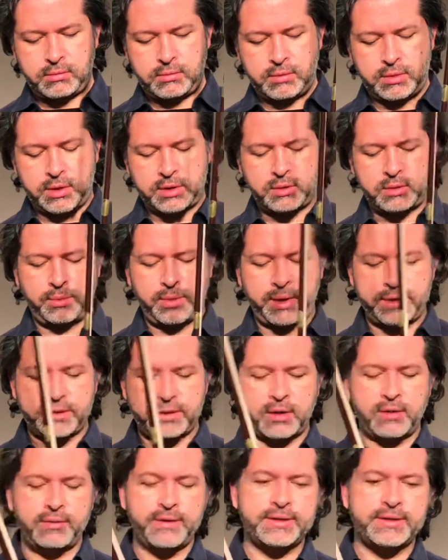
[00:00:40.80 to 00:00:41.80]
I should probably start
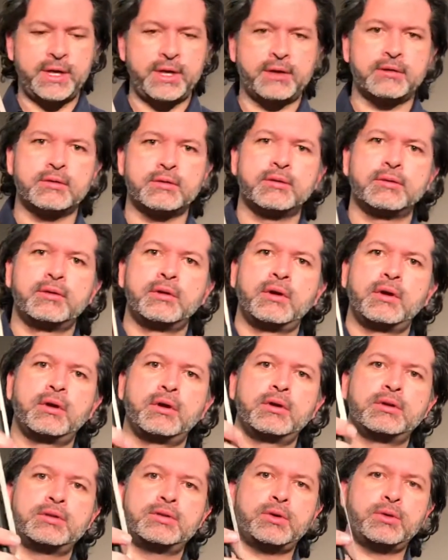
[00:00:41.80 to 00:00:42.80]
on this hand.
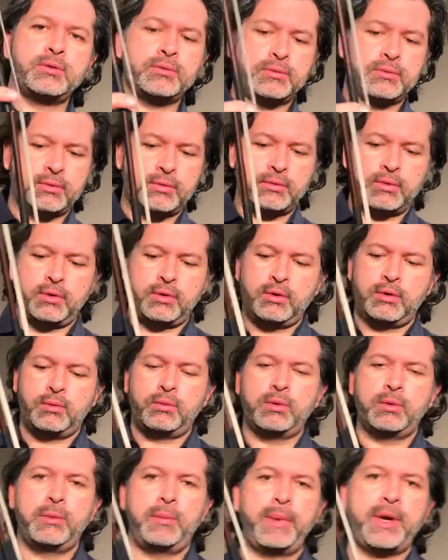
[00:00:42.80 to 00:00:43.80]
So,
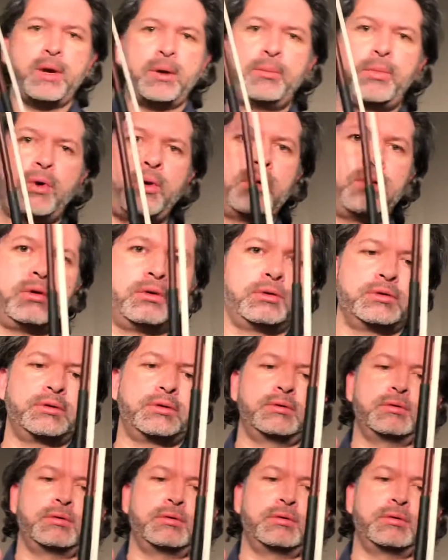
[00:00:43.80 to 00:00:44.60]
when we make a bow hold,